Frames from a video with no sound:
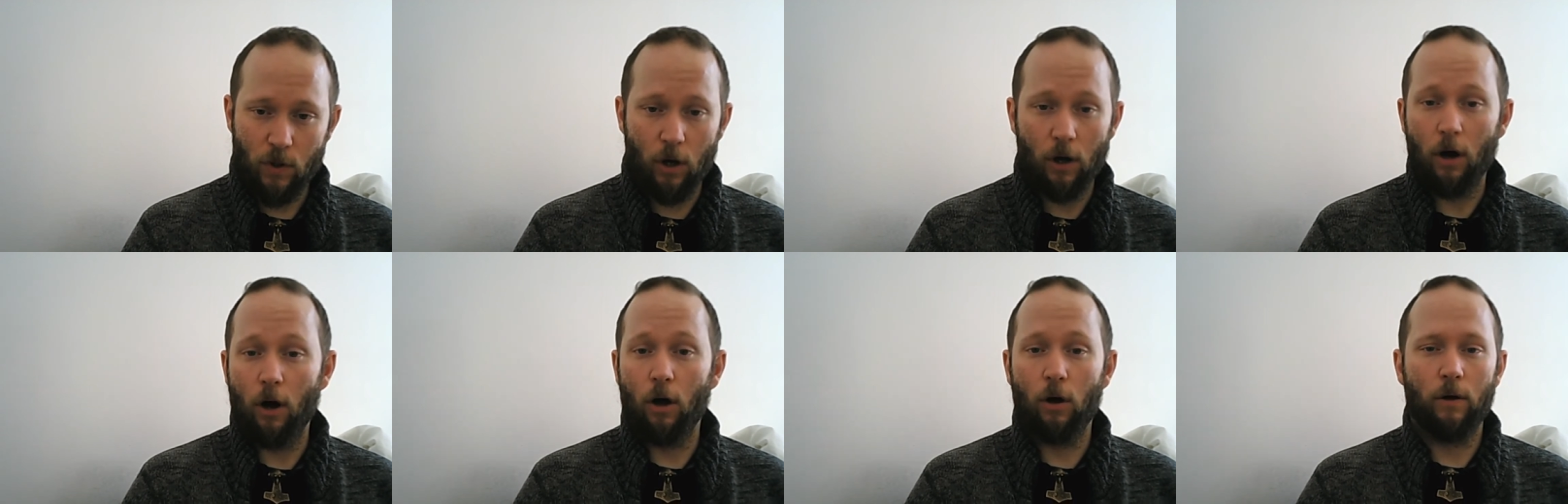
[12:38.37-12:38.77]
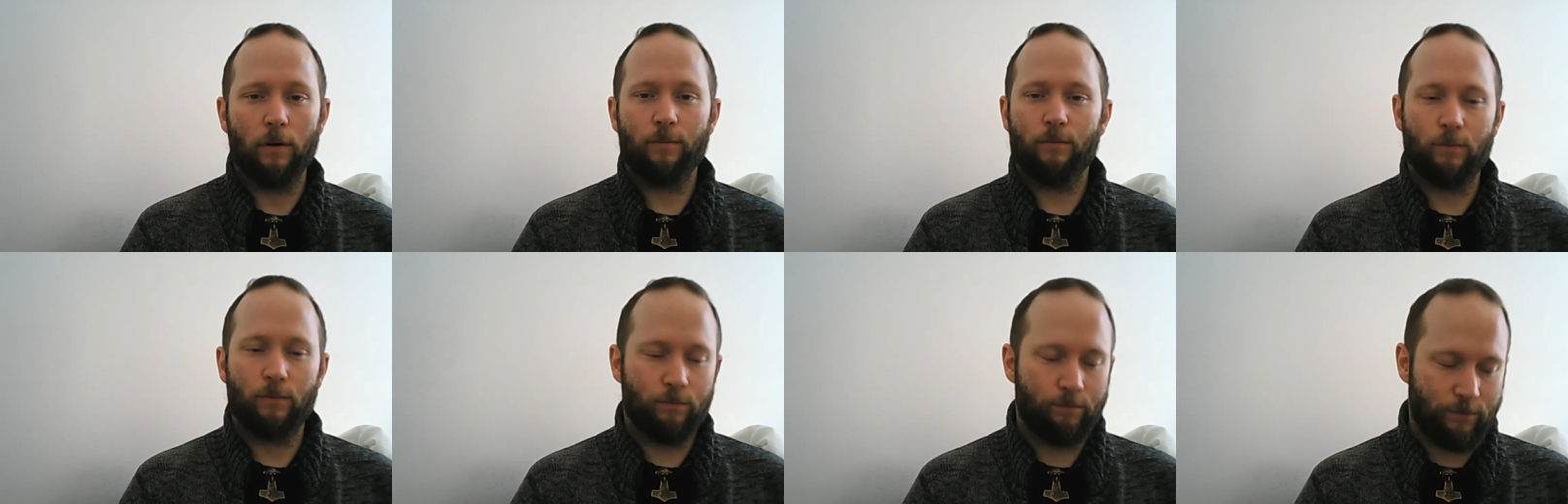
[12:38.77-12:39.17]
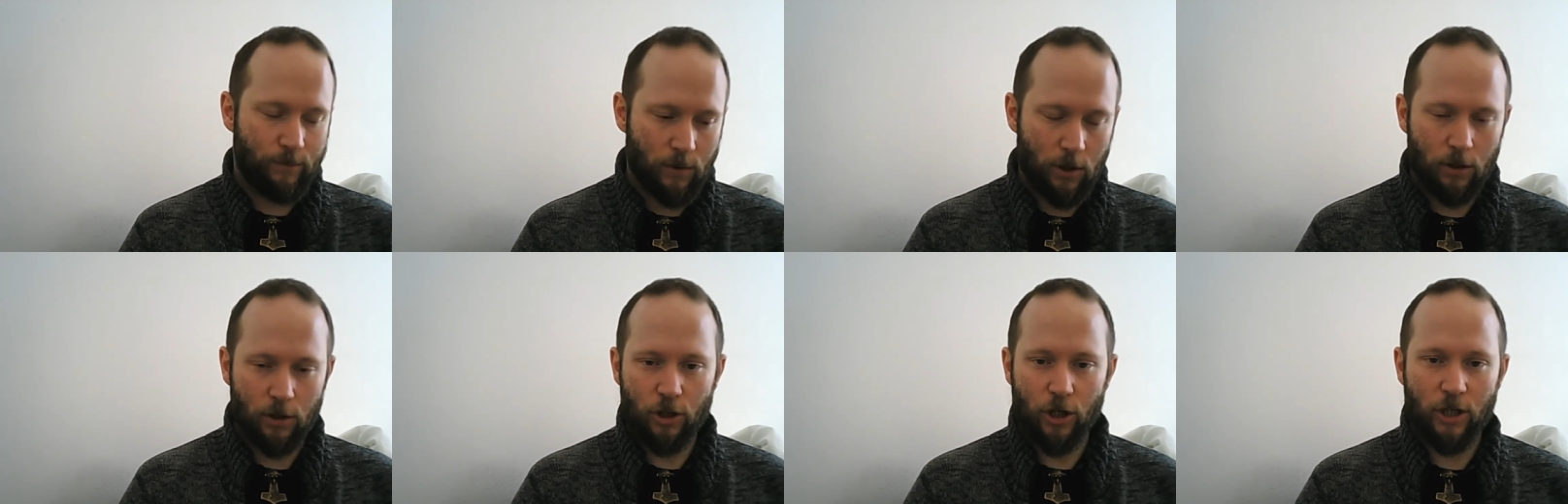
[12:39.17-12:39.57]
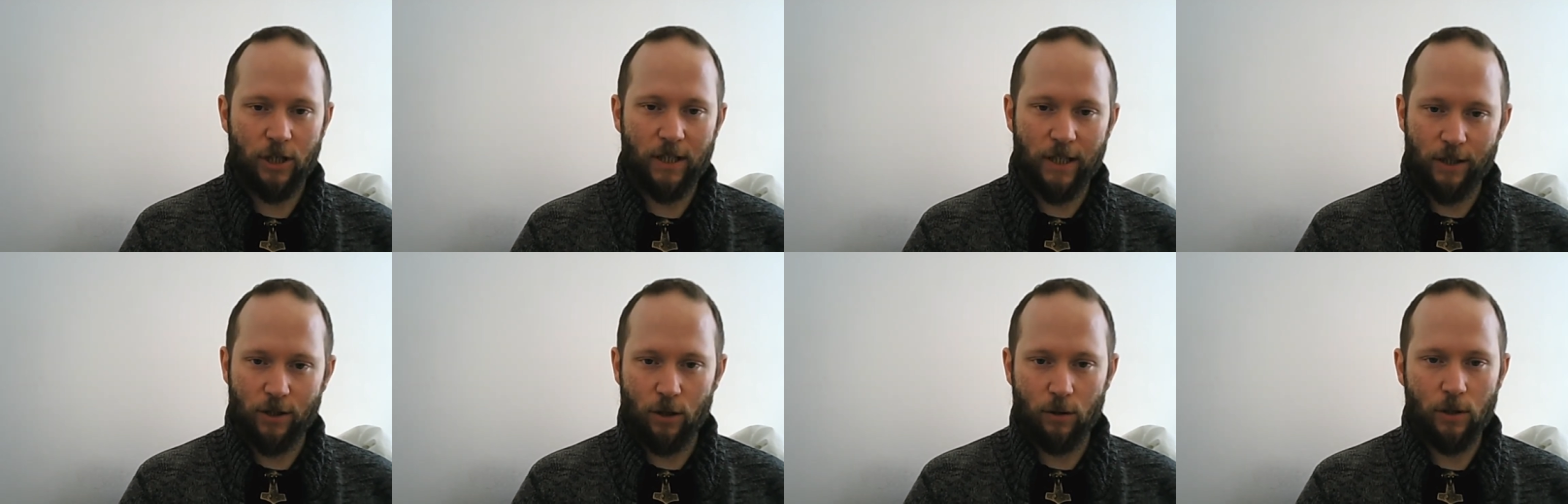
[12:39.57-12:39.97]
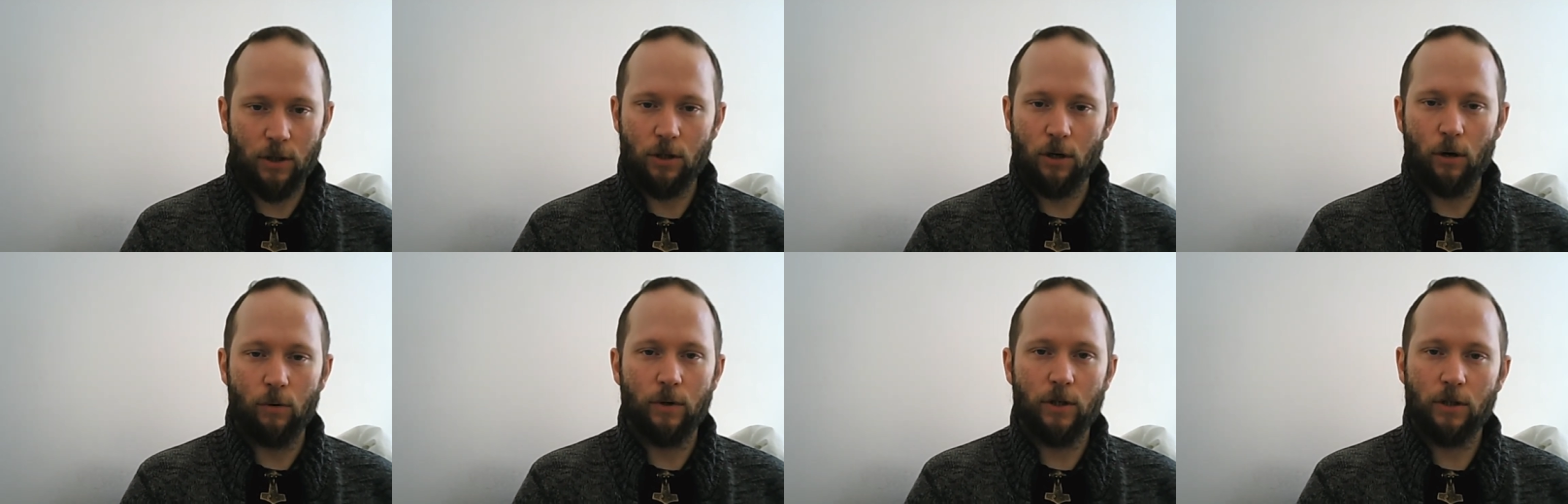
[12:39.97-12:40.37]
all unjustly so. It's
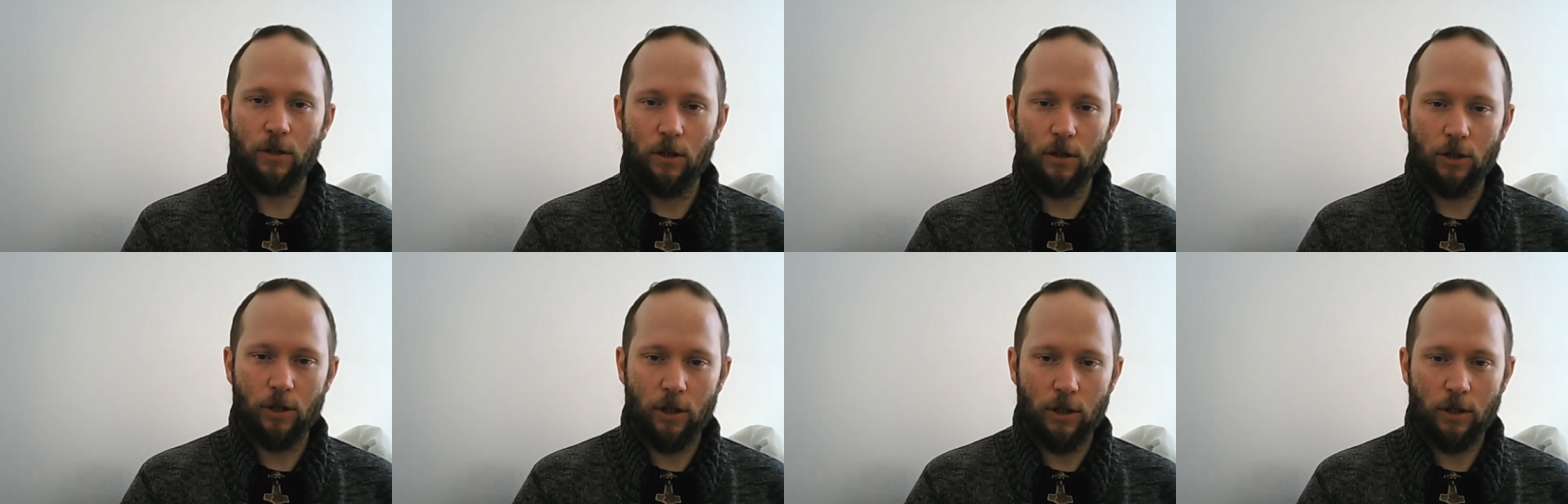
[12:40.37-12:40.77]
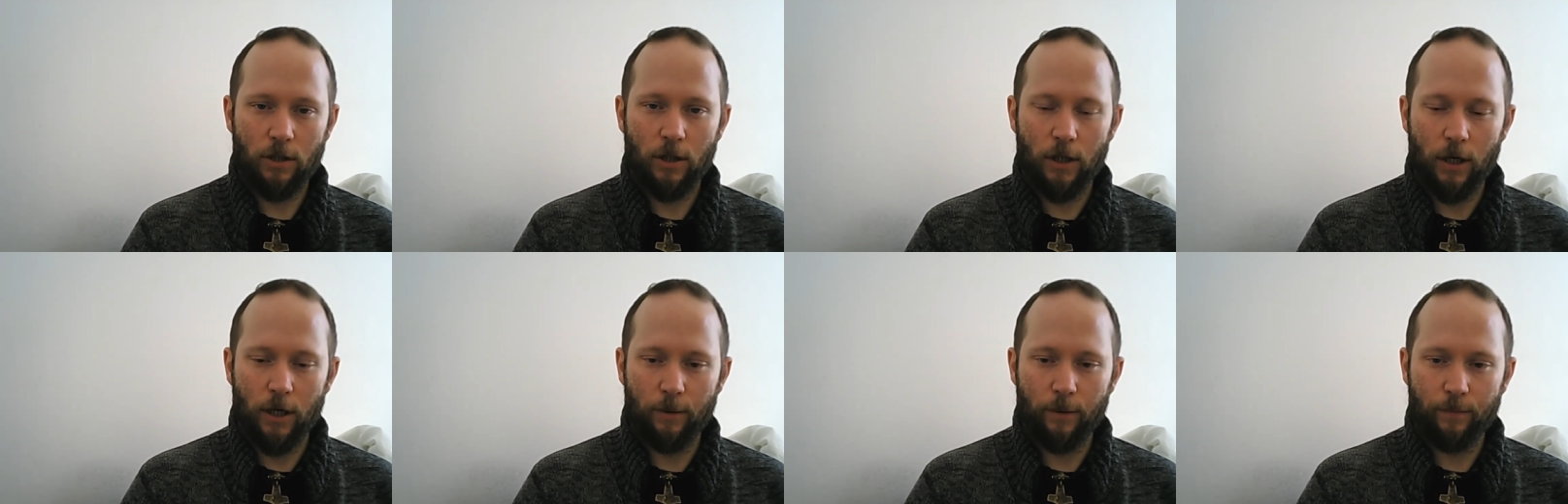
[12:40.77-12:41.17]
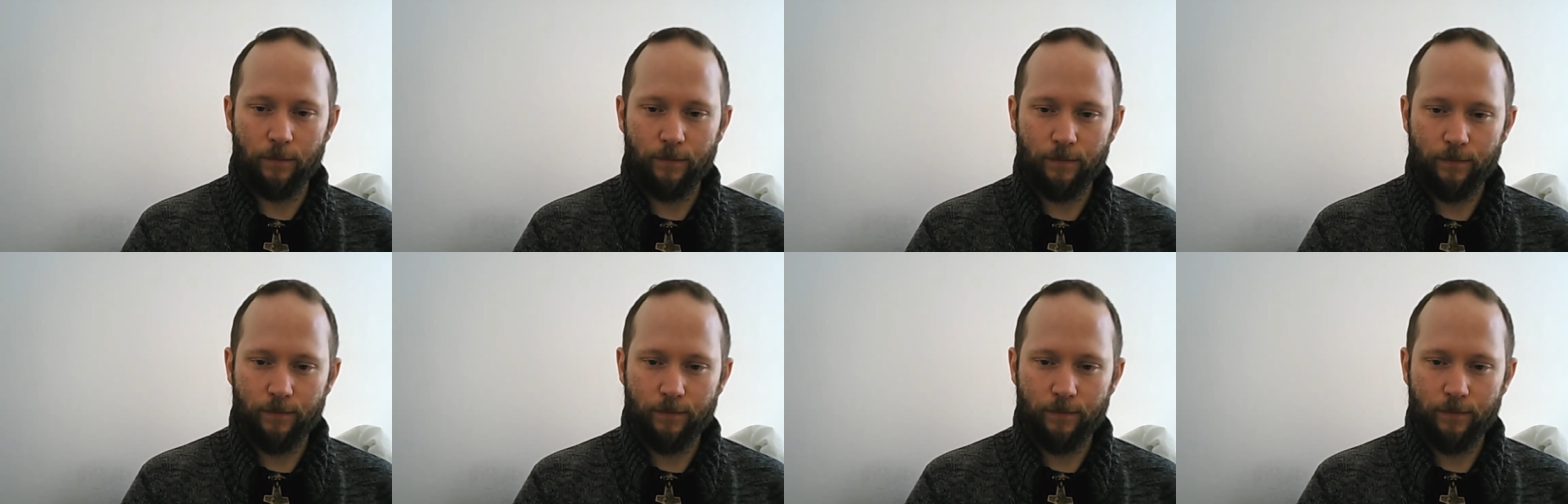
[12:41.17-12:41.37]
always unjust um,